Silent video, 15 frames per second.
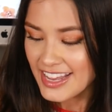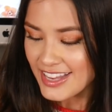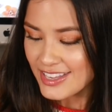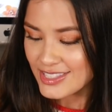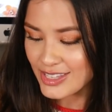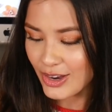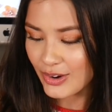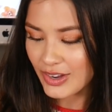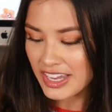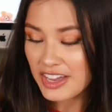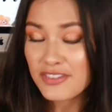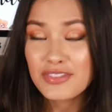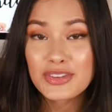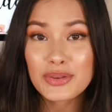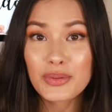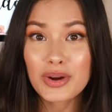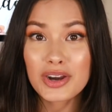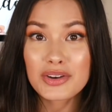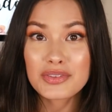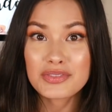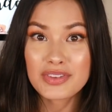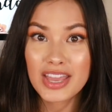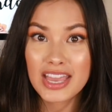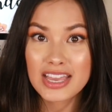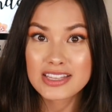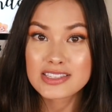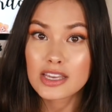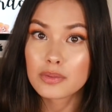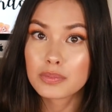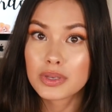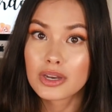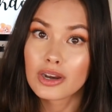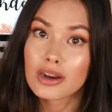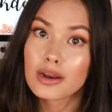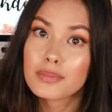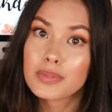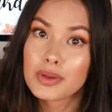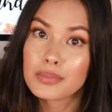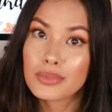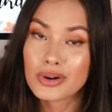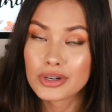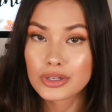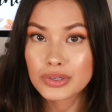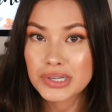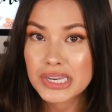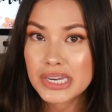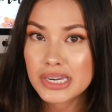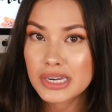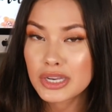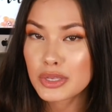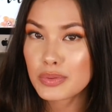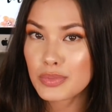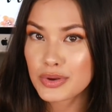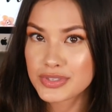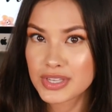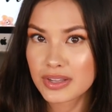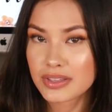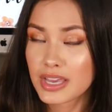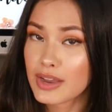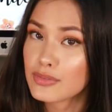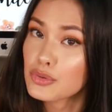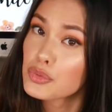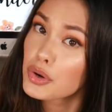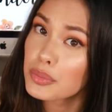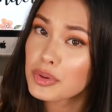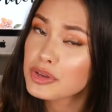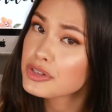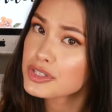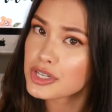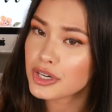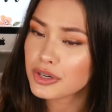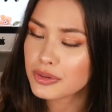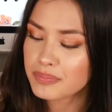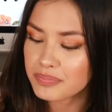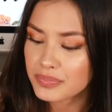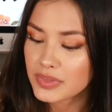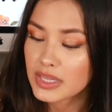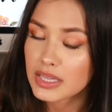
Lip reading: So if your veins appear a bit more green, you most likely have a warm undertone.